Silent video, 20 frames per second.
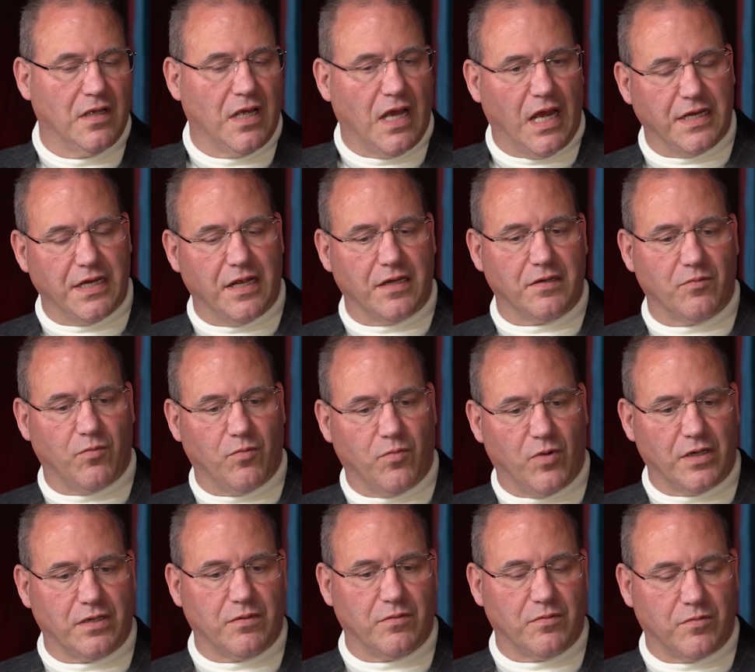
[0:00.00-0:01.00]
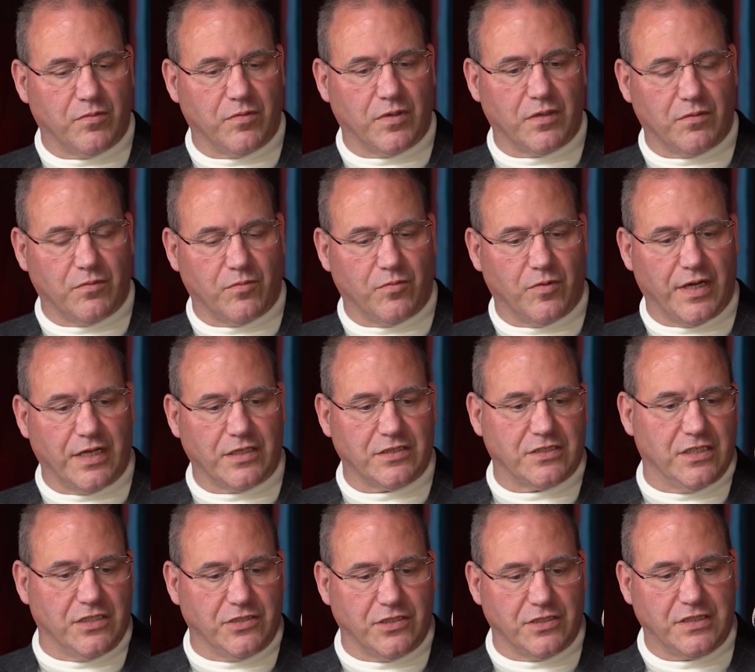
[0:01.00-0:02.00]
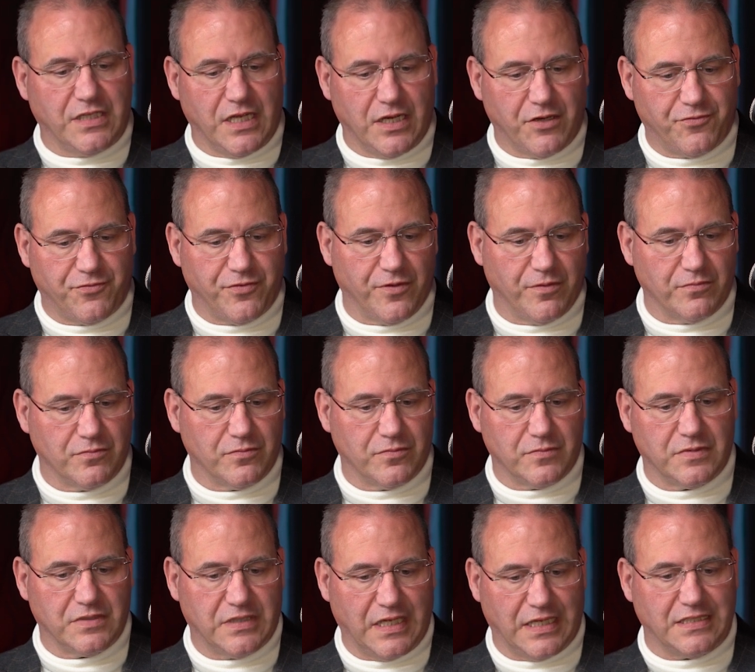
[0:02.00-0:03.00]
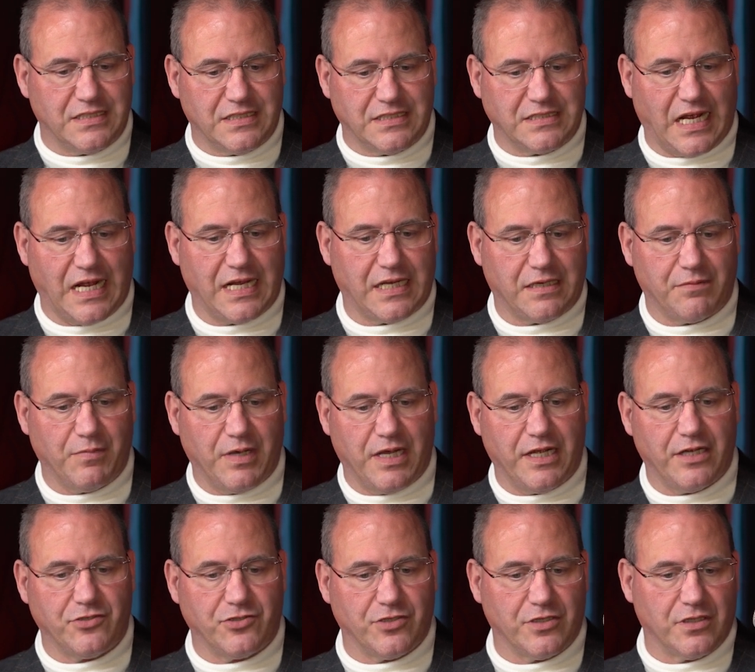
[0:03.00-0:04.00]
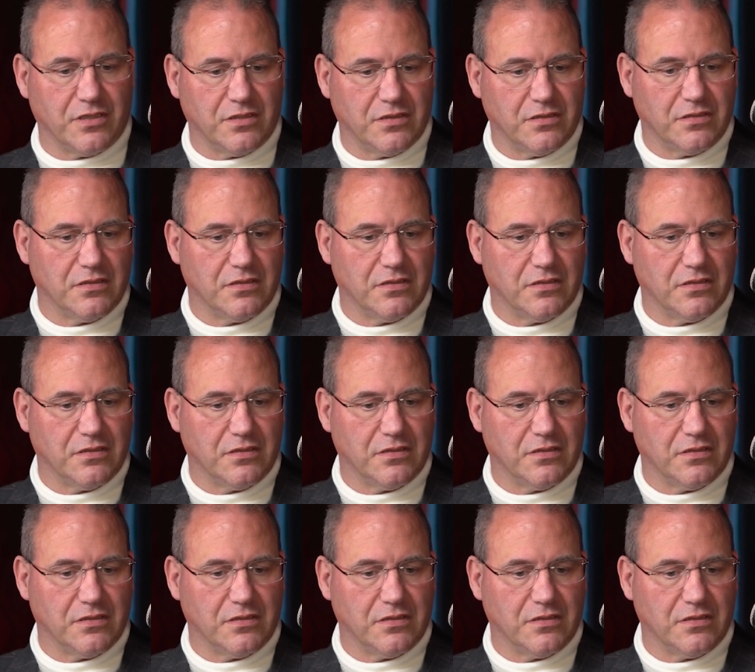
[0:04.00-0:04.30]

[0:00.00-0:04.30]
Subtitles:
And then what else did you take from that psych major